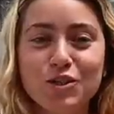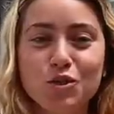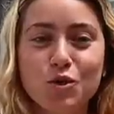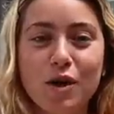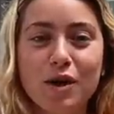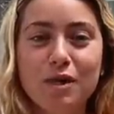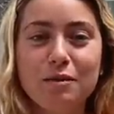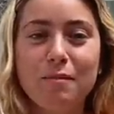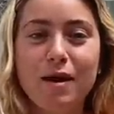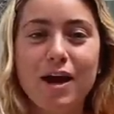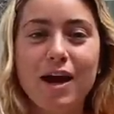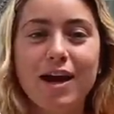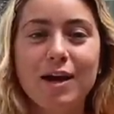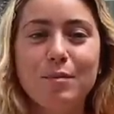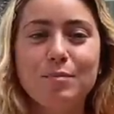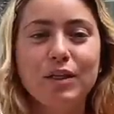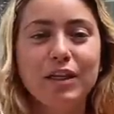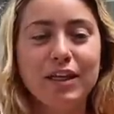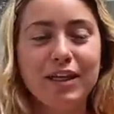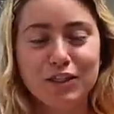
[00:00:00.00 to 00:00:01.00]
enjoyed
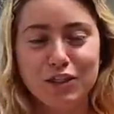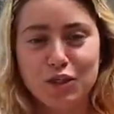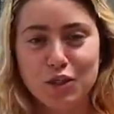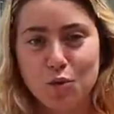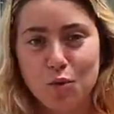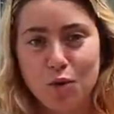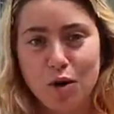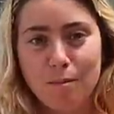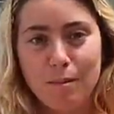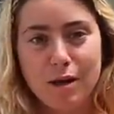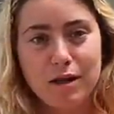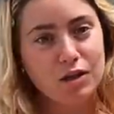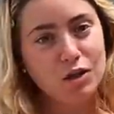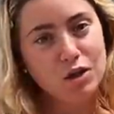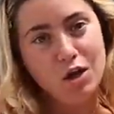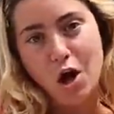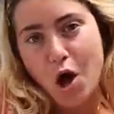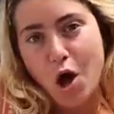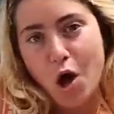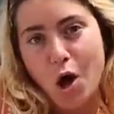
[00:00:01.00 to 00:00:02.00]
my plant tour, my
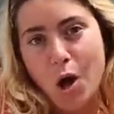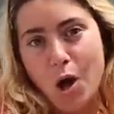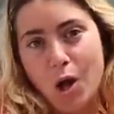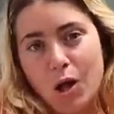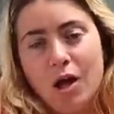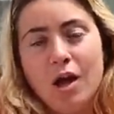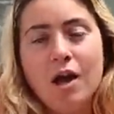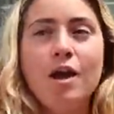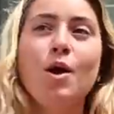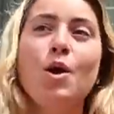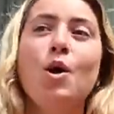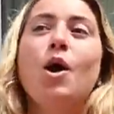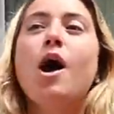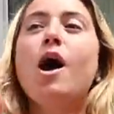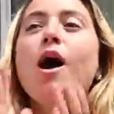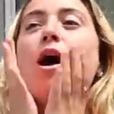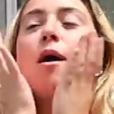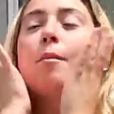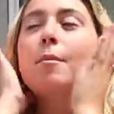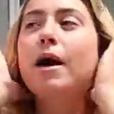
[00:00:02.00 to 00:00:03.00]
little haul.
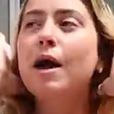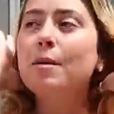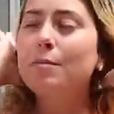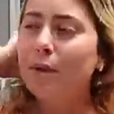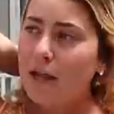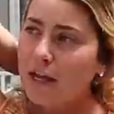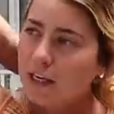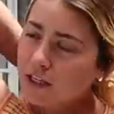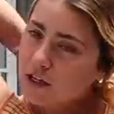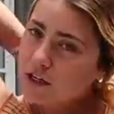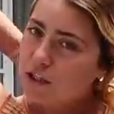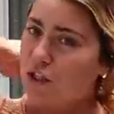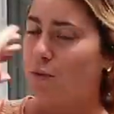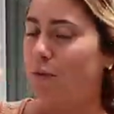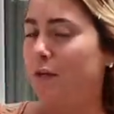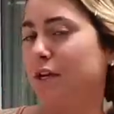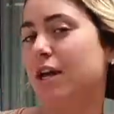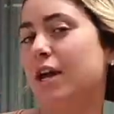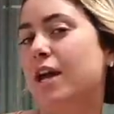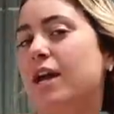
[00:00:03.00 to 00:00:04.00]
I'm planning on
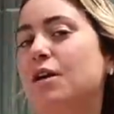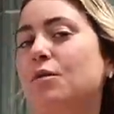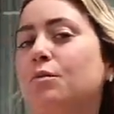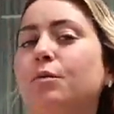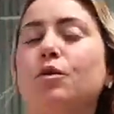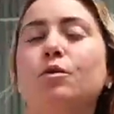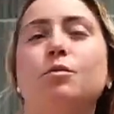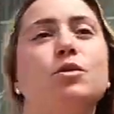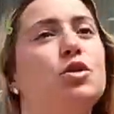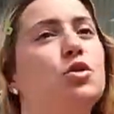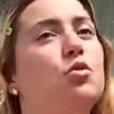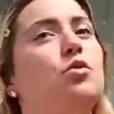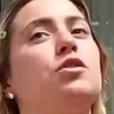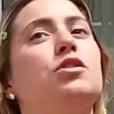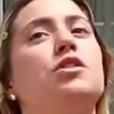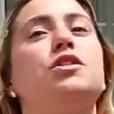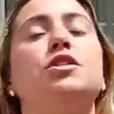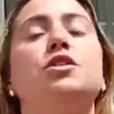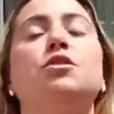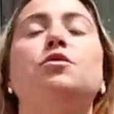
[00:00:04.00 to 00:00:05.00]
doing a room tour
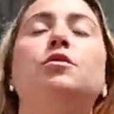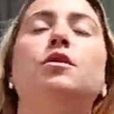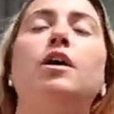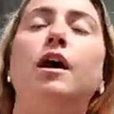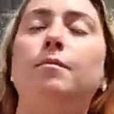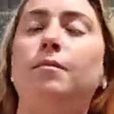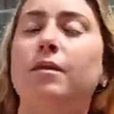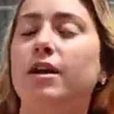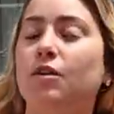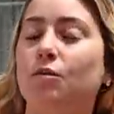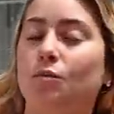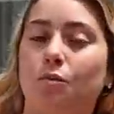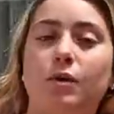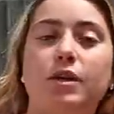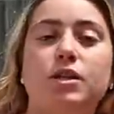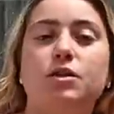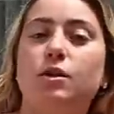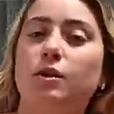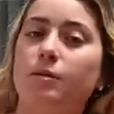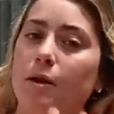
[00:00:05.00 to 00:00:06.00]
soon. I'm like
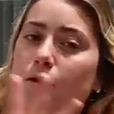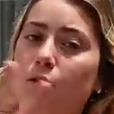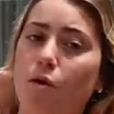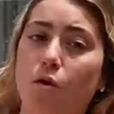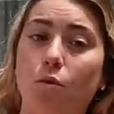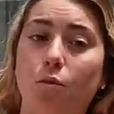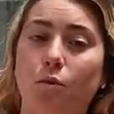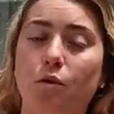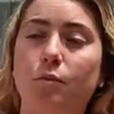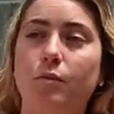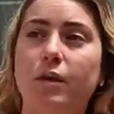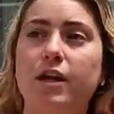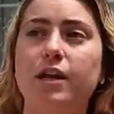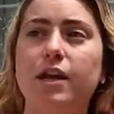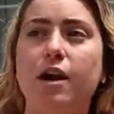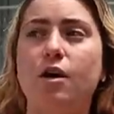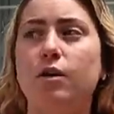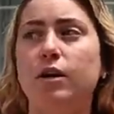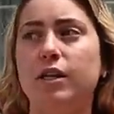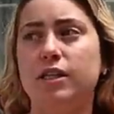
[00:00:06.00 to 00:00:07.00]
redoing my whole room right
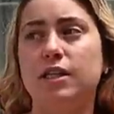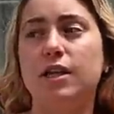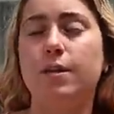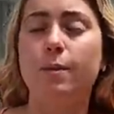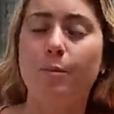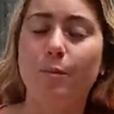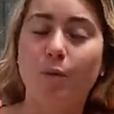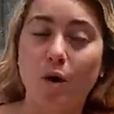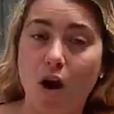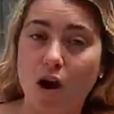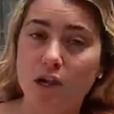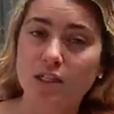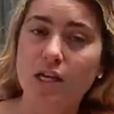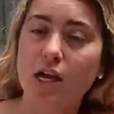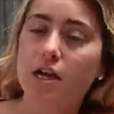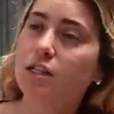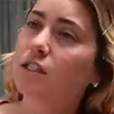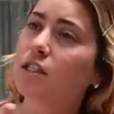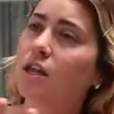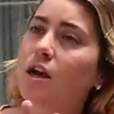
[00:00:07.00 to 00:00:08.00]
now and it's in the
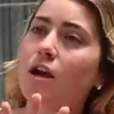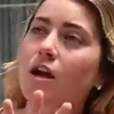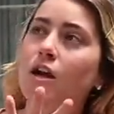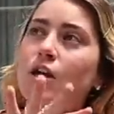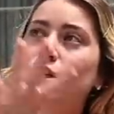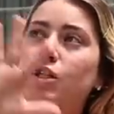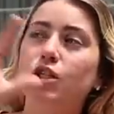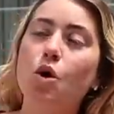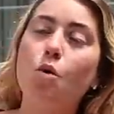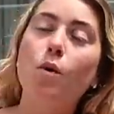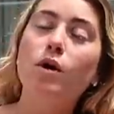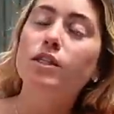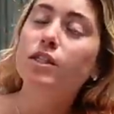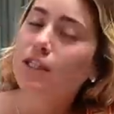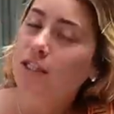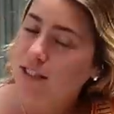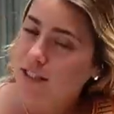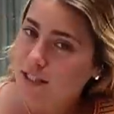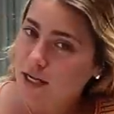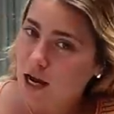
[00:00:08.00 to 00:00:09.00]
process. So once
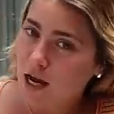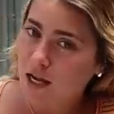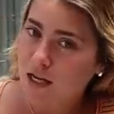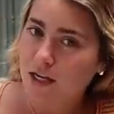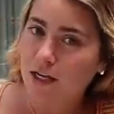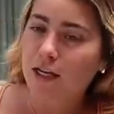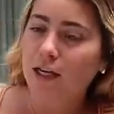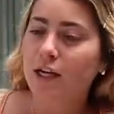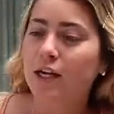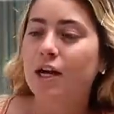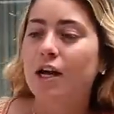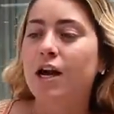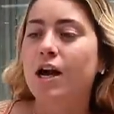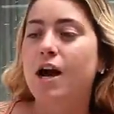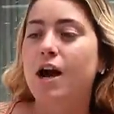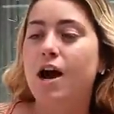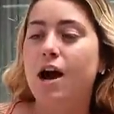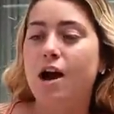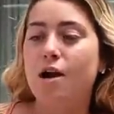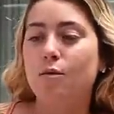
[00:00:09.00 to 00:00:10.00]
it's done,
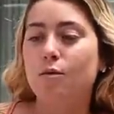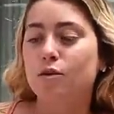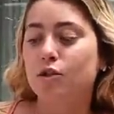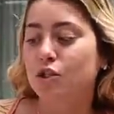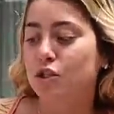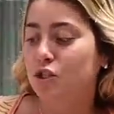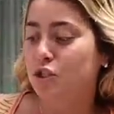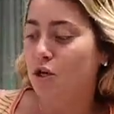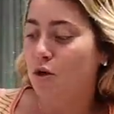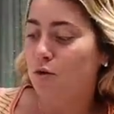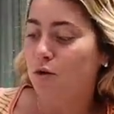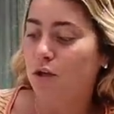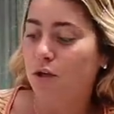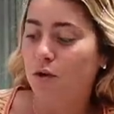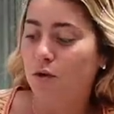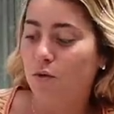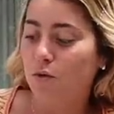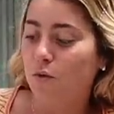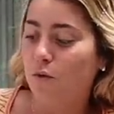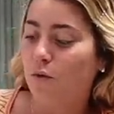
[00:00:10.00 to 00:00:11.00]
I will show
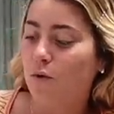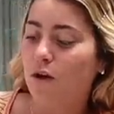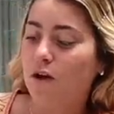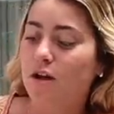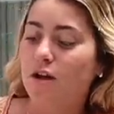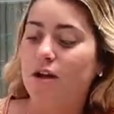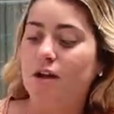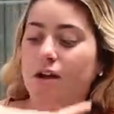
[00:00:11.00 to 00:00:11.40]
you